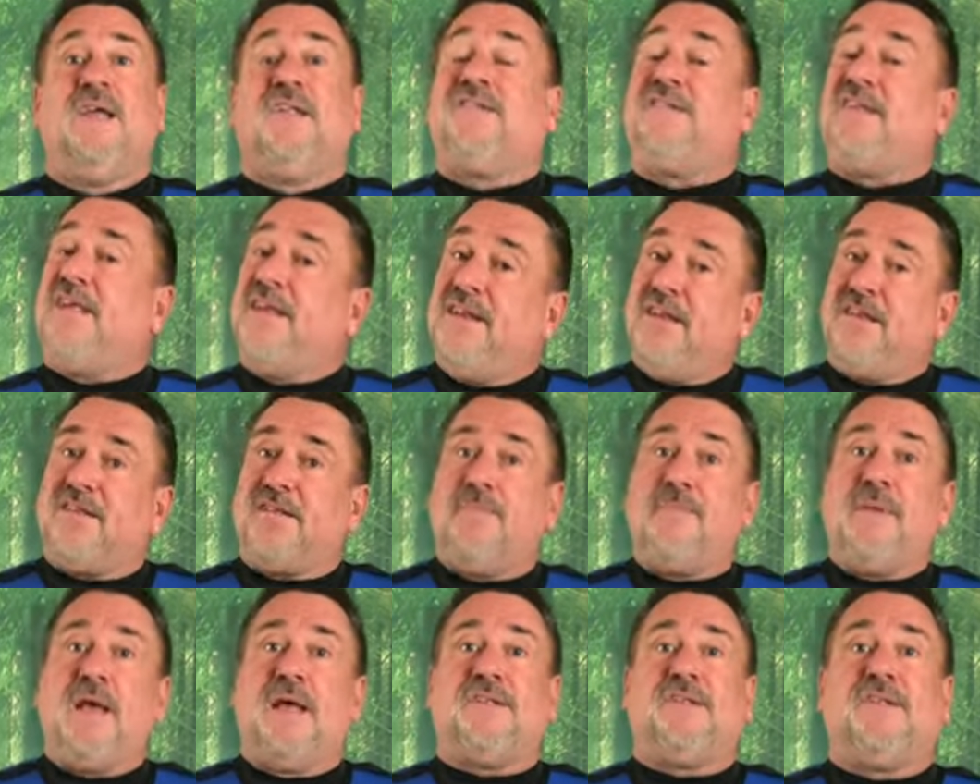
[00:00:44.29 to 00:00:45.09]
Send us
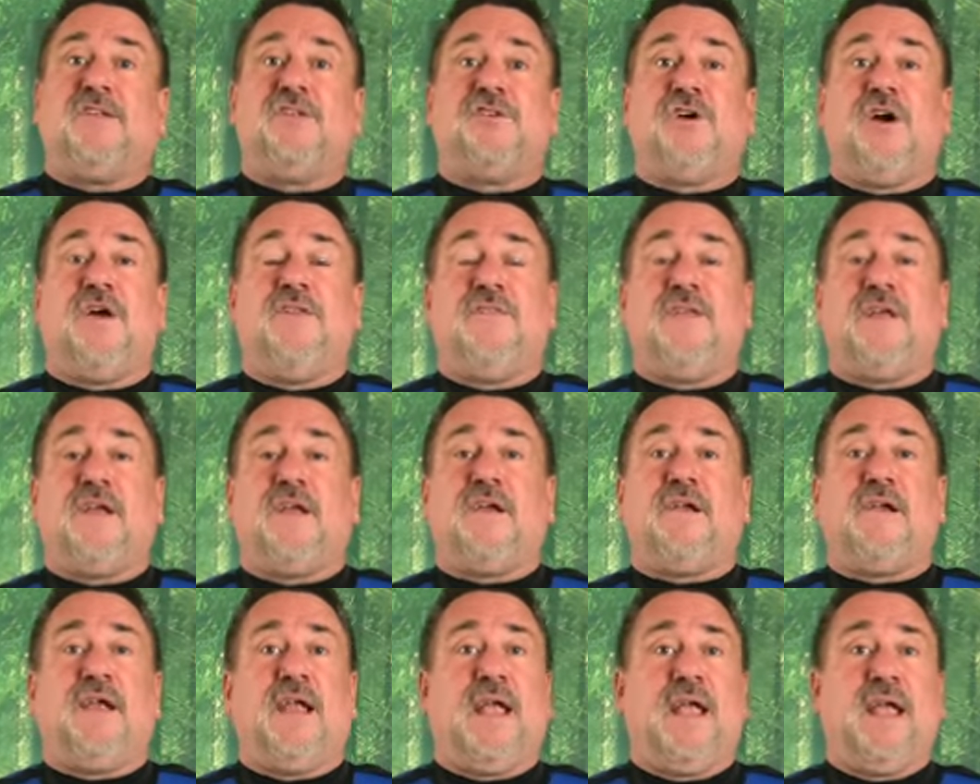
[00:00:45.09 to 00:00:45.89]
a message on
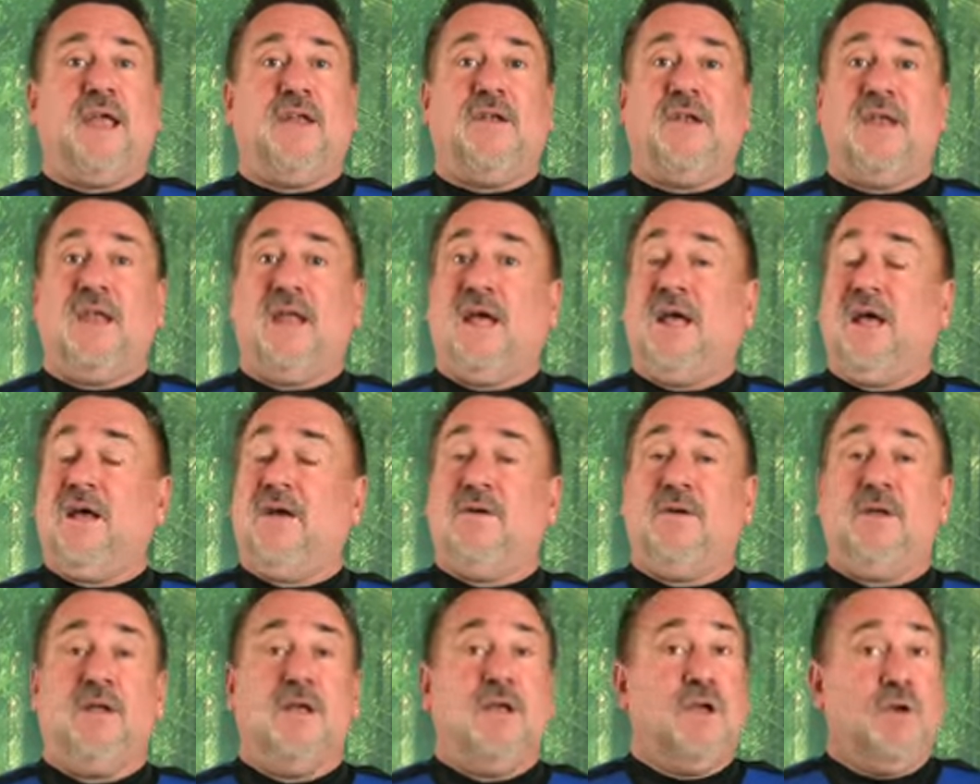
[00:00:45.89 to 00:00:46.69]
there, and
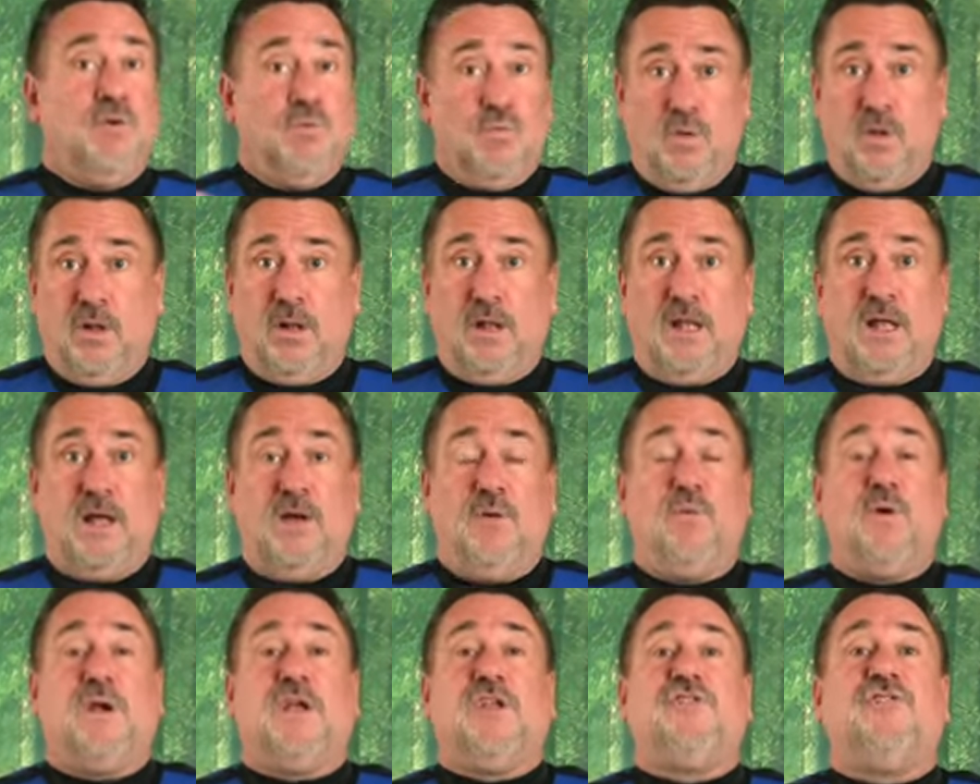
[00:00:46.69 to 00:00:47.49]

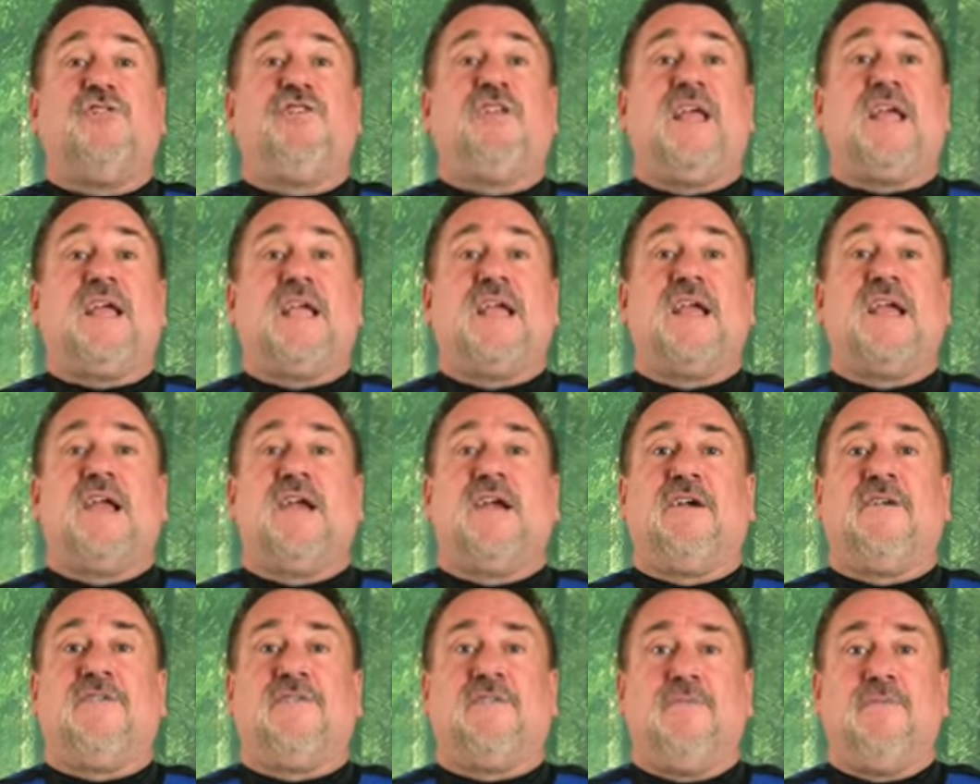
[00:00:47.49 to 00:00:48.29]
we'll get you taken
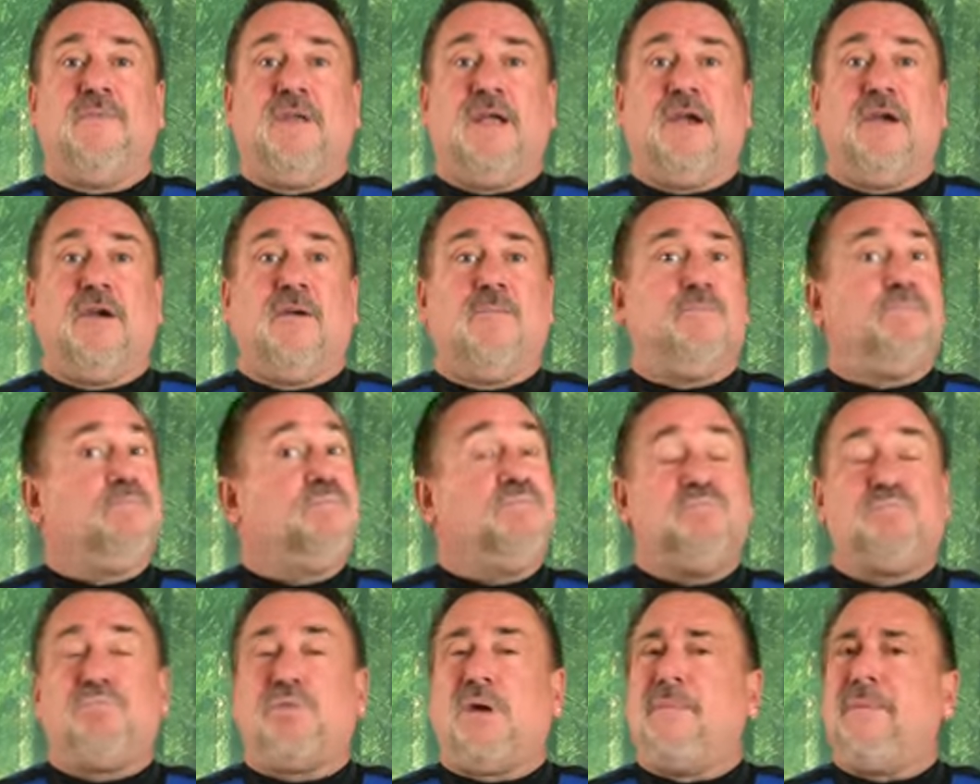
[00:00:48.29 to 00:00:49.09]
care of from there, and
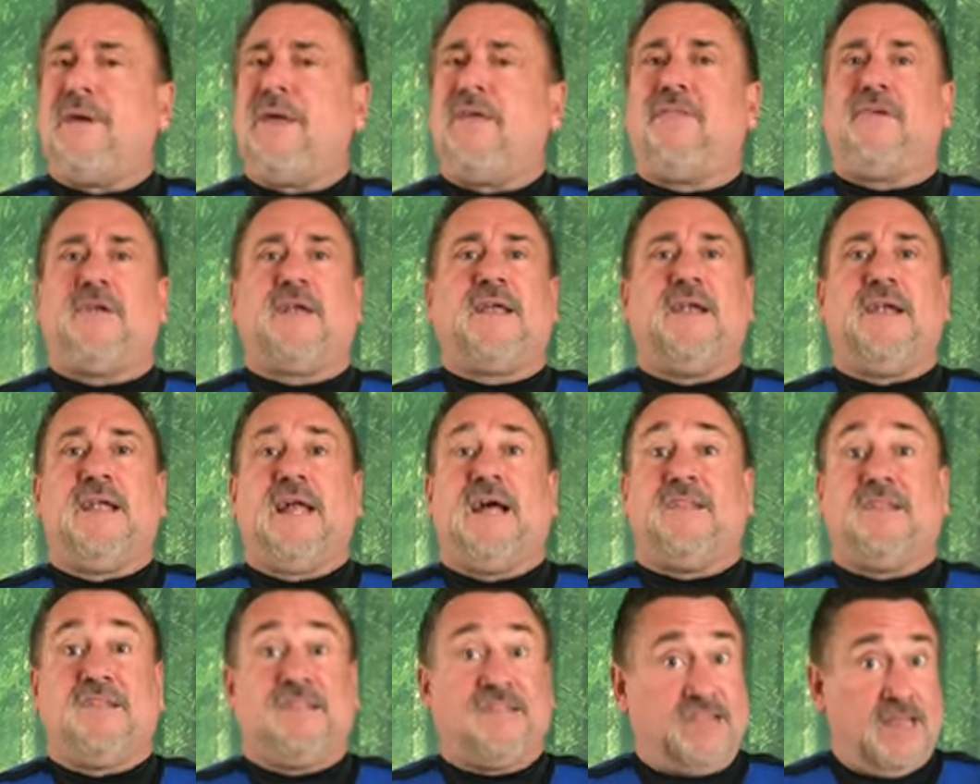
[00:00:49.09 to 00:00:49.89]
probably either get it
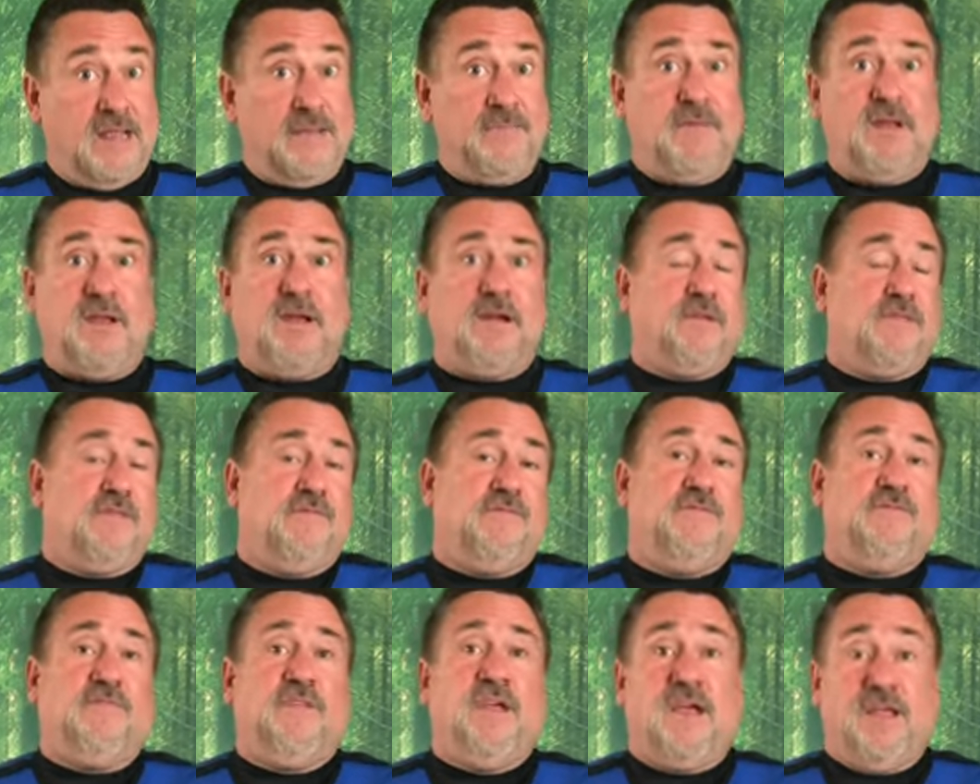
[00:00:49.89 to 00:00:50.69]
out the same day or
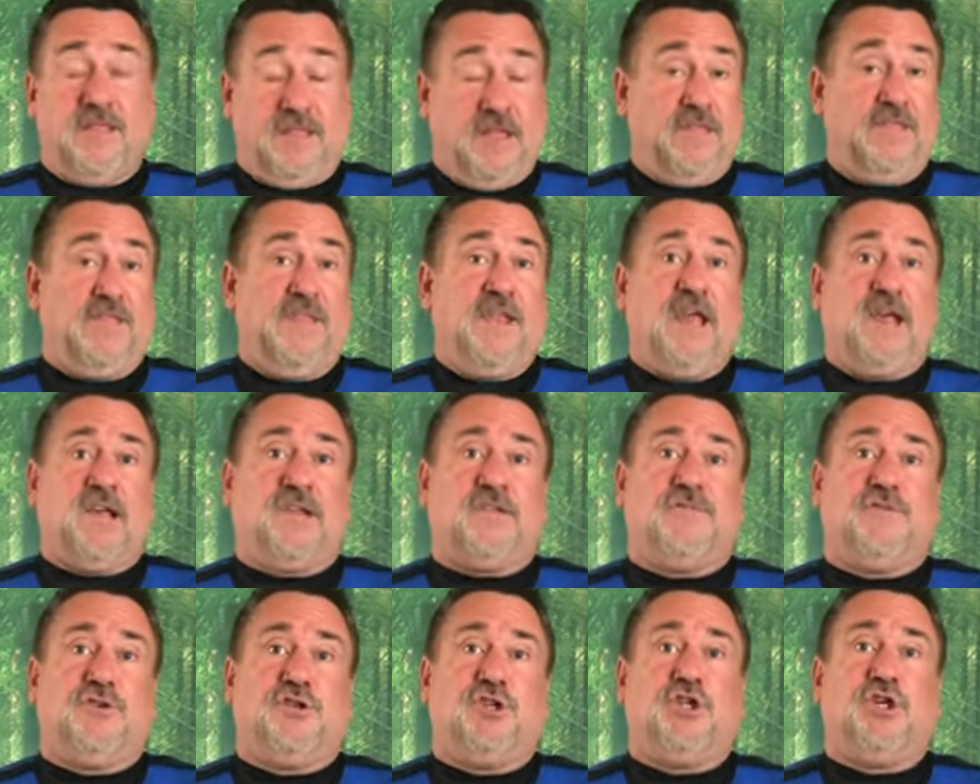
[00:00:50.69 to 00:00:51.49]
the
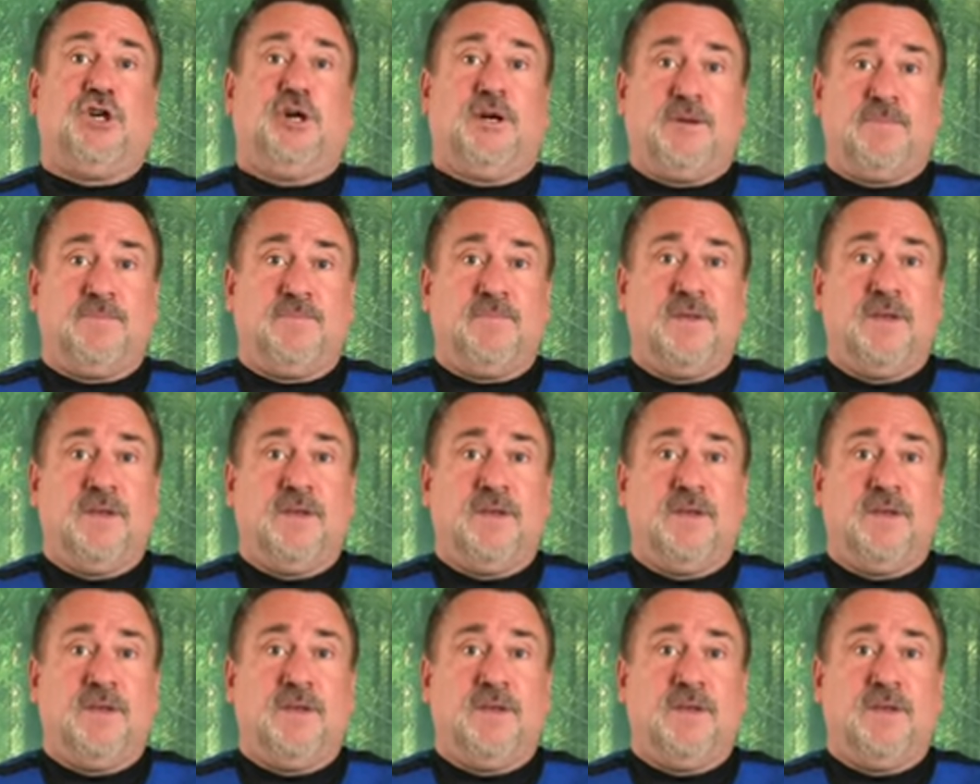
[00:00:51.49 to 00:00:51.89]
next for sure.